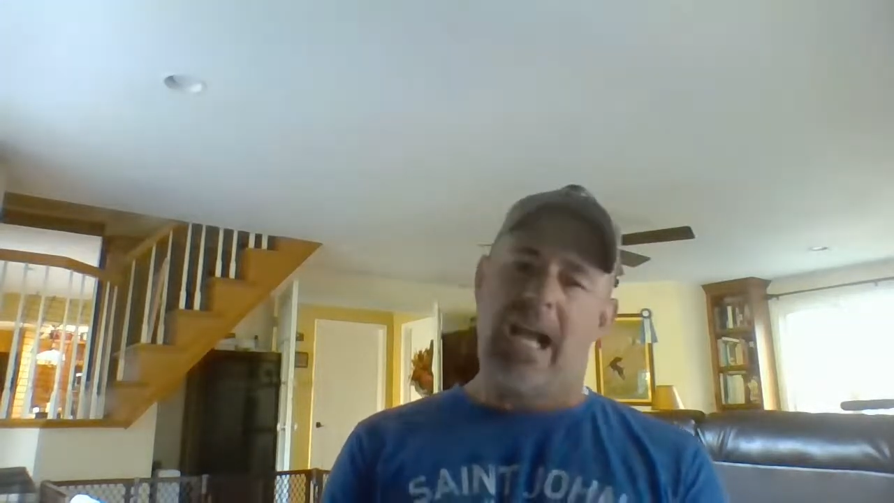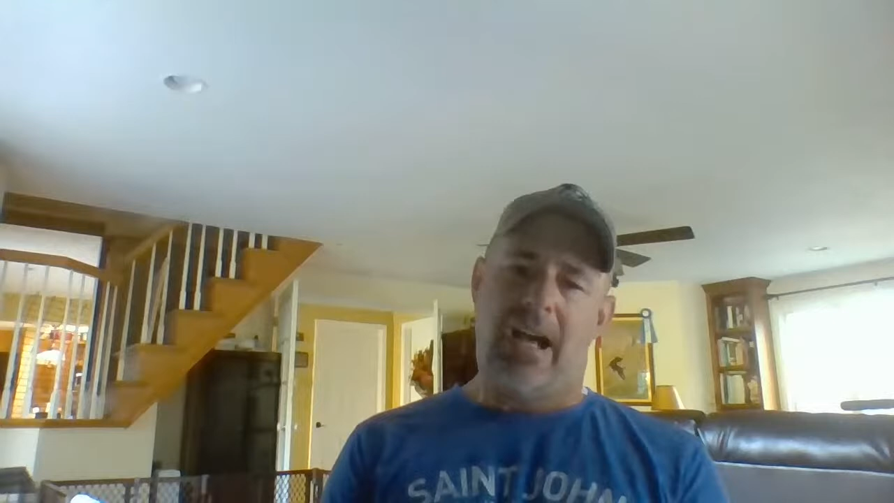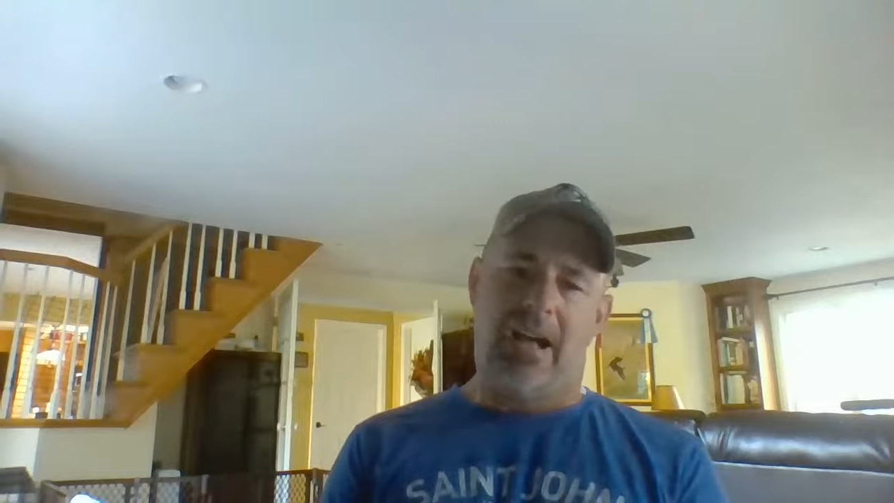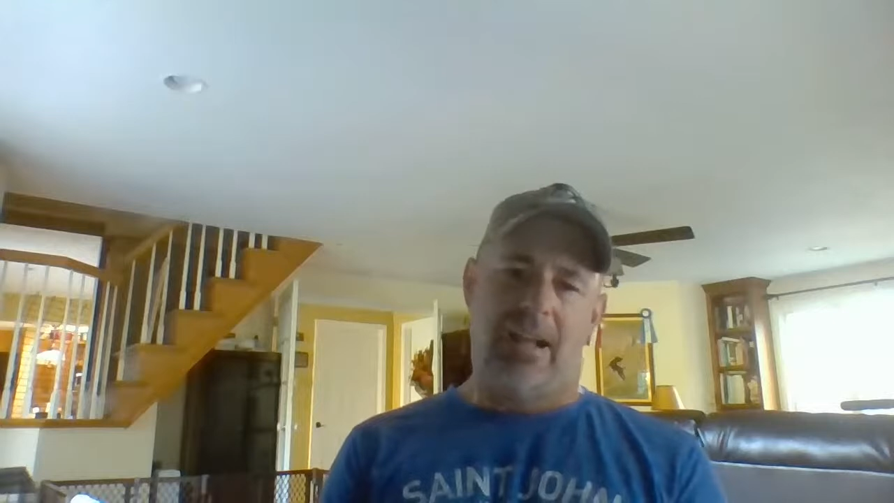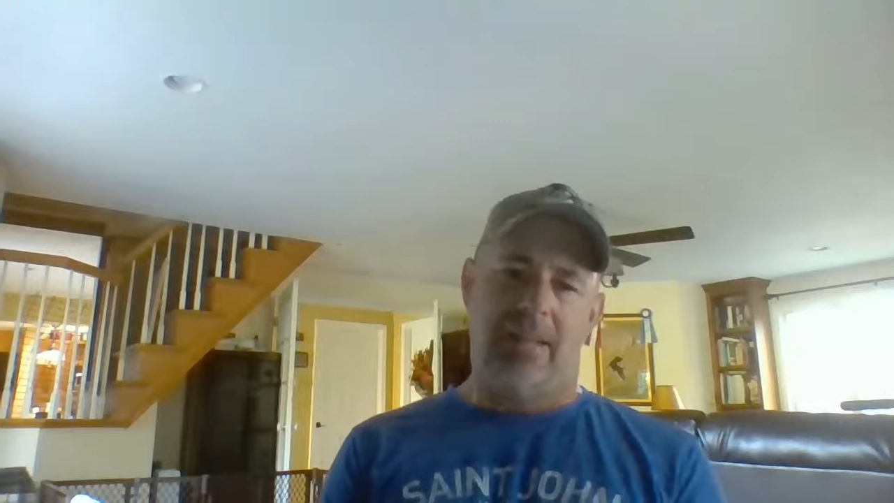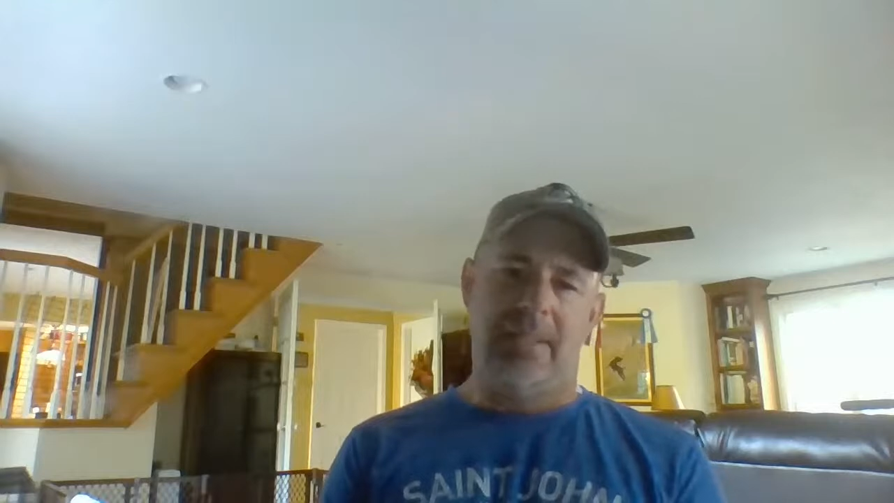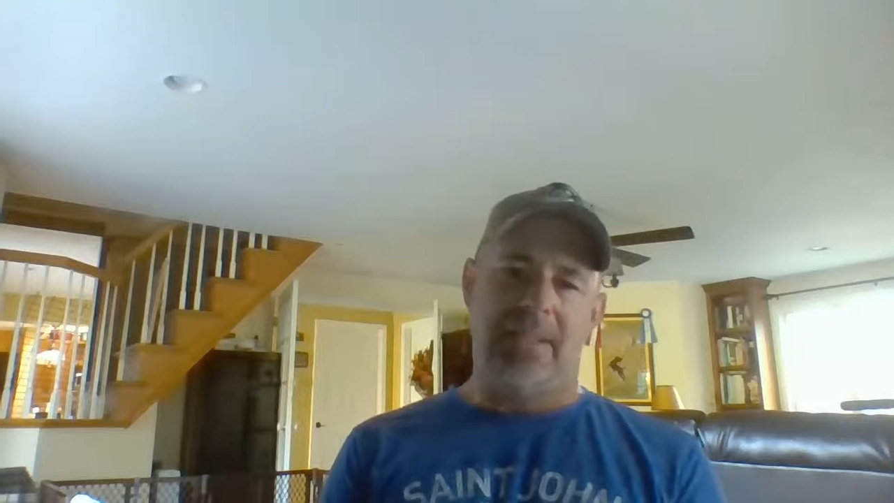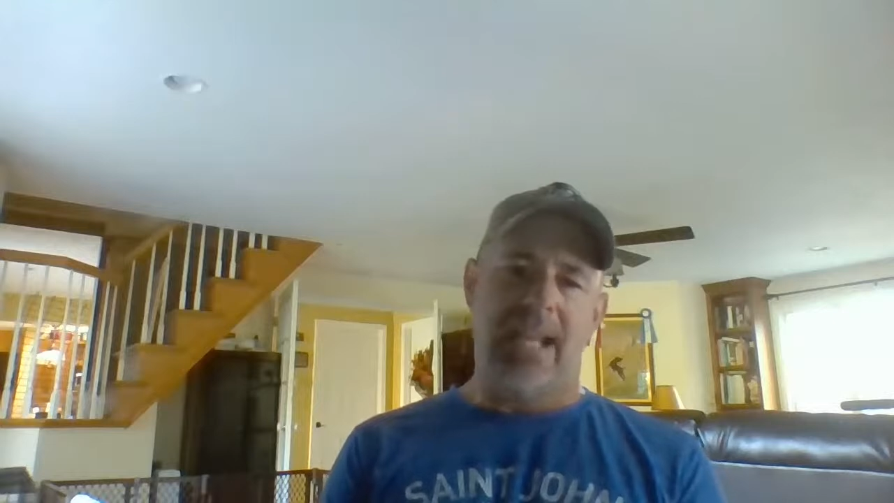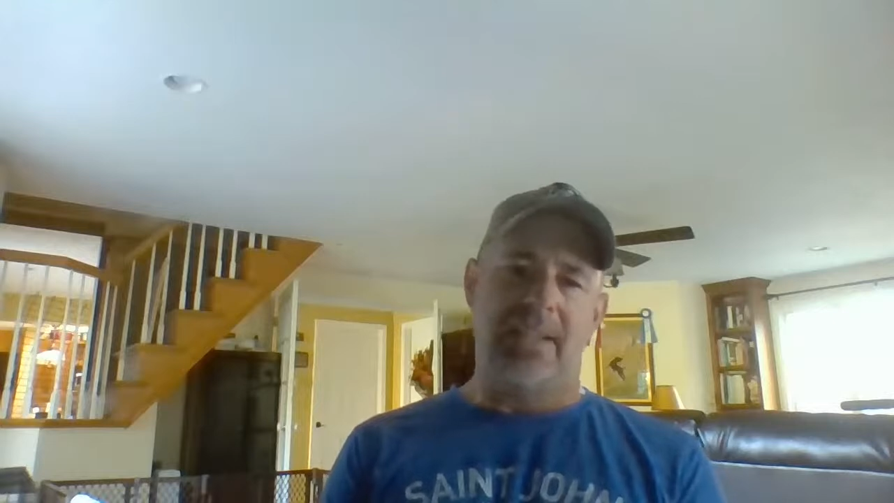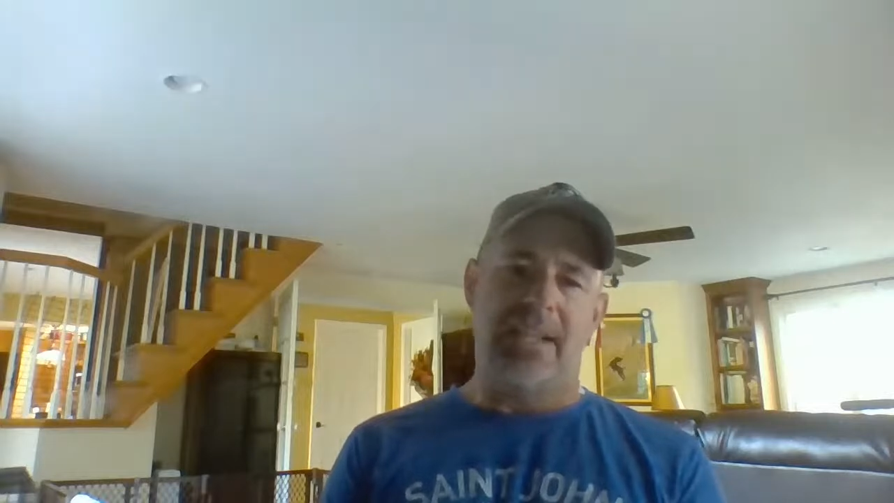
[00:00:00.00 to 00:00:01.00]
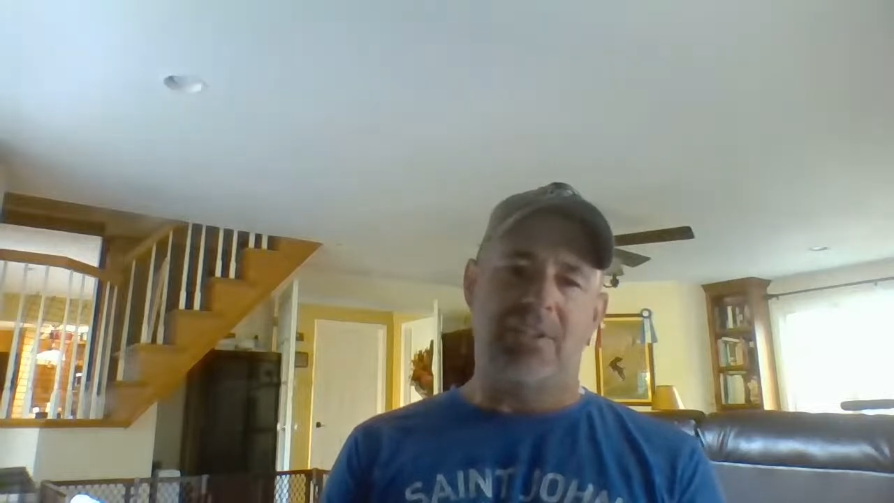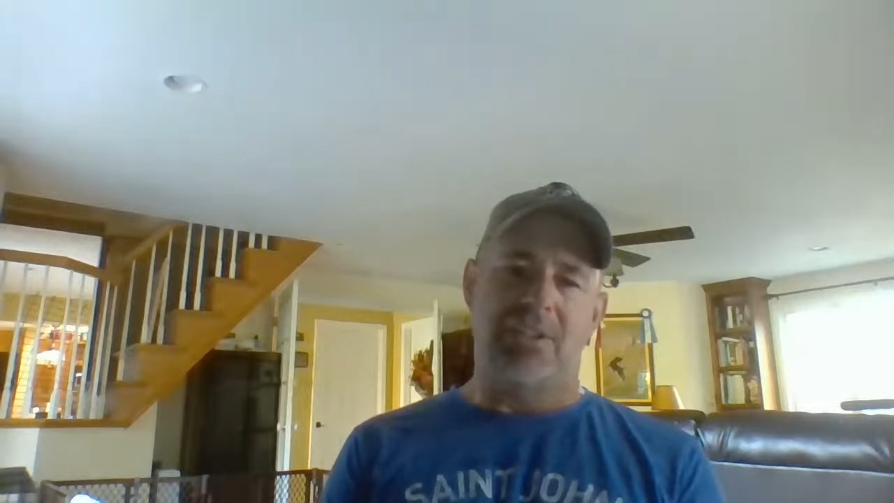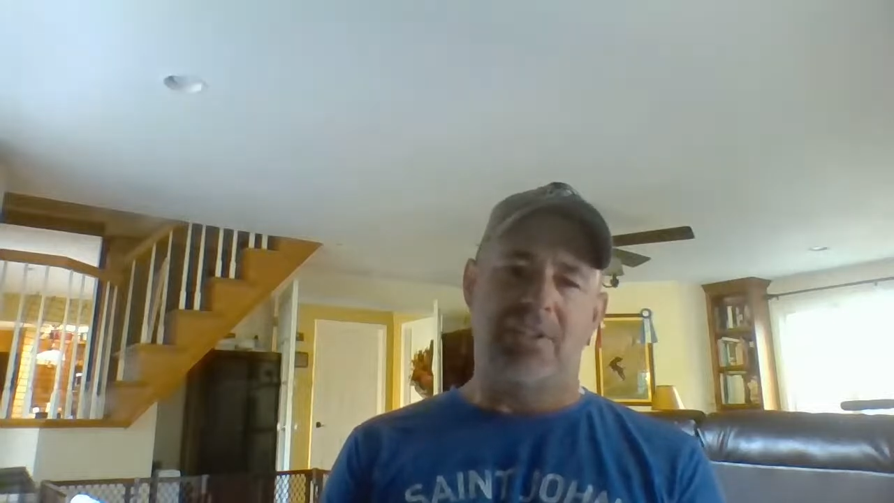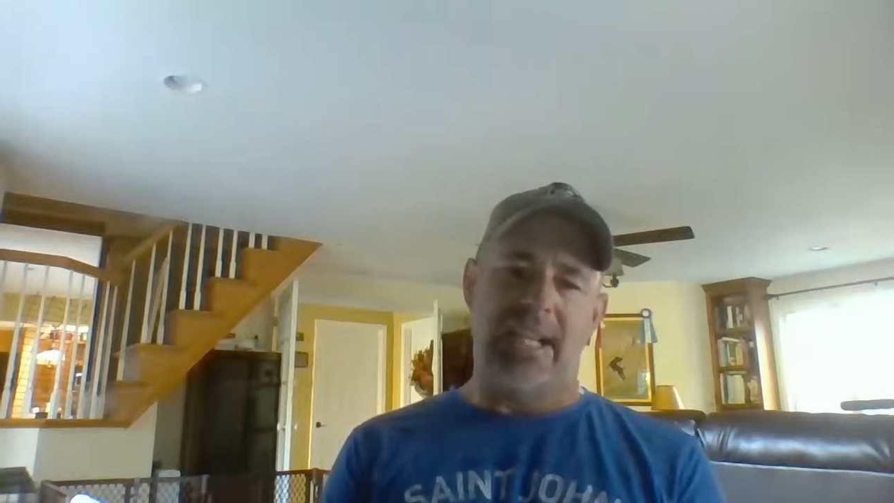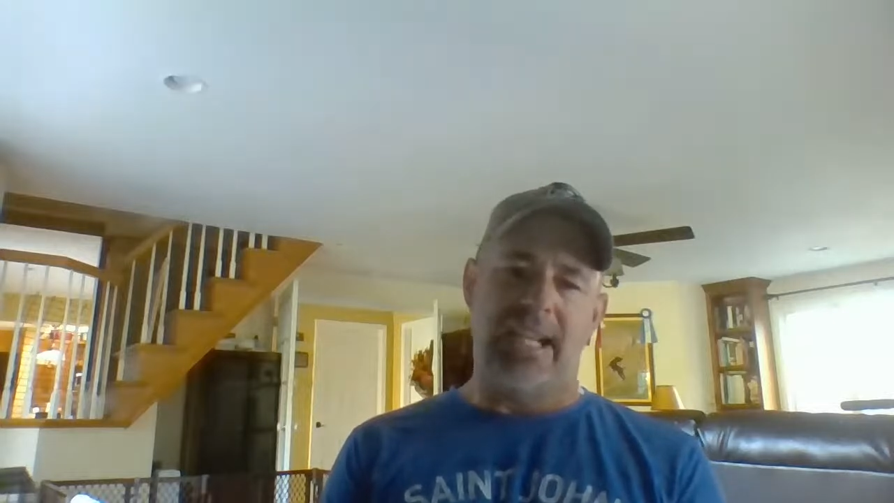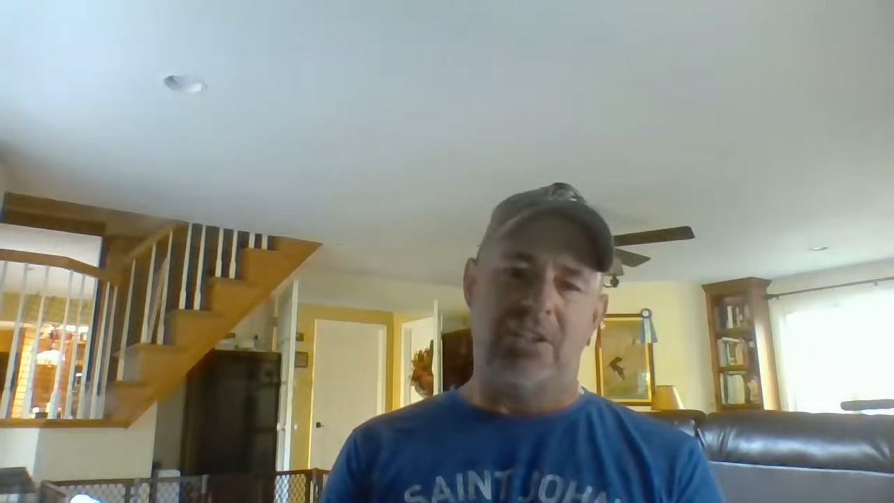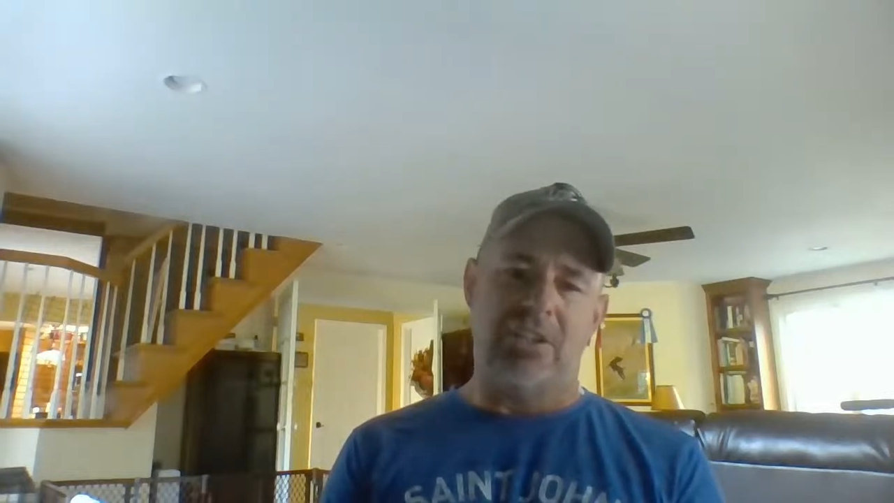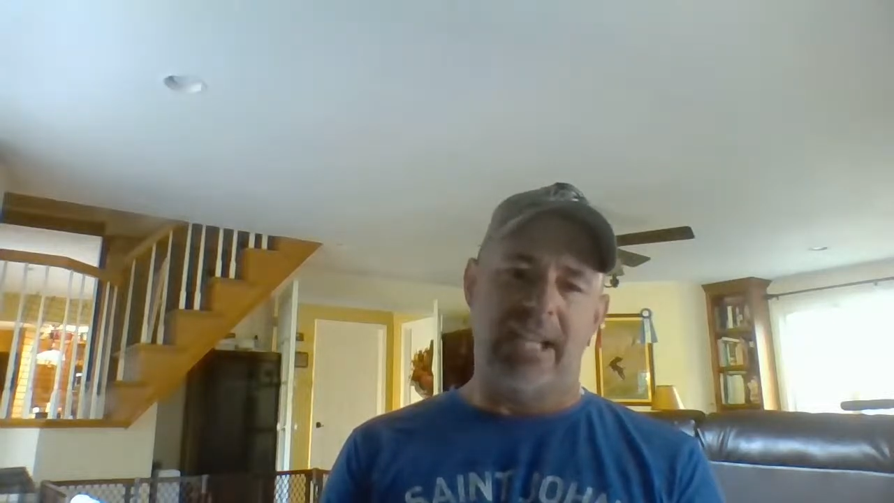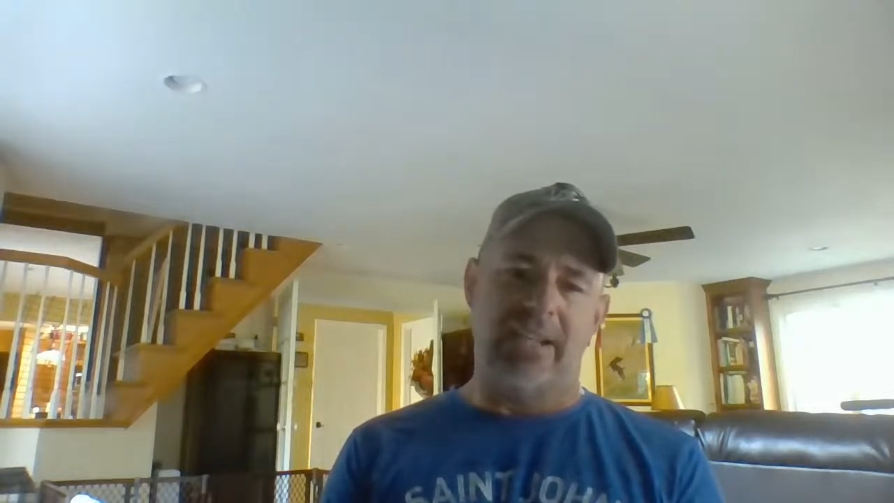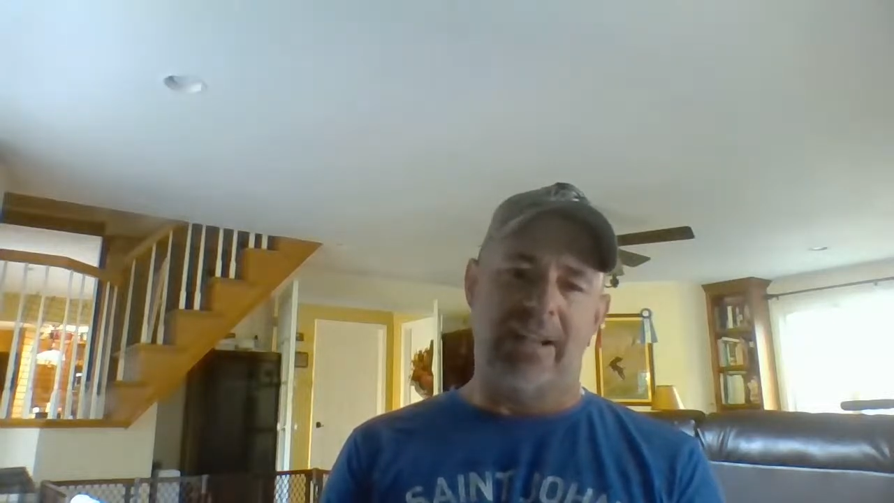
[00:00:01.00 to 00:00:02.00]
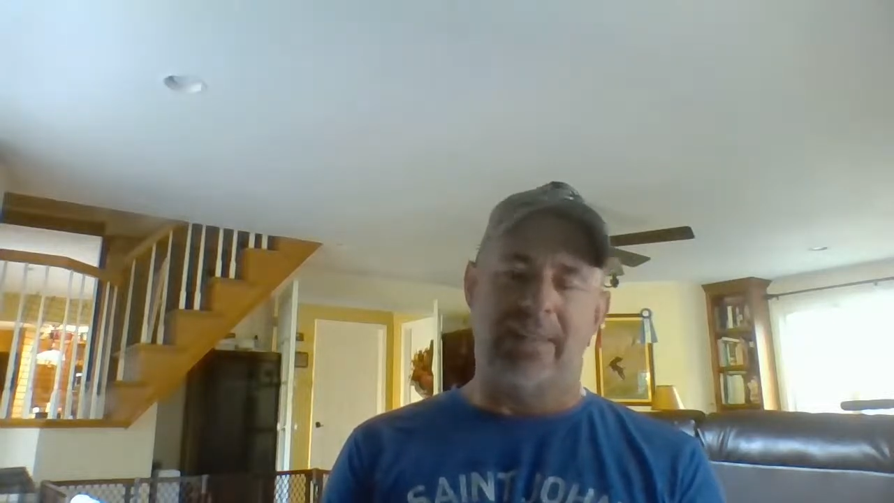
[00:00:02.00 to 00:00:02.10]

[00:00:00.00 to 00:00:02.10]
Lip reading: He's got his HRCH title,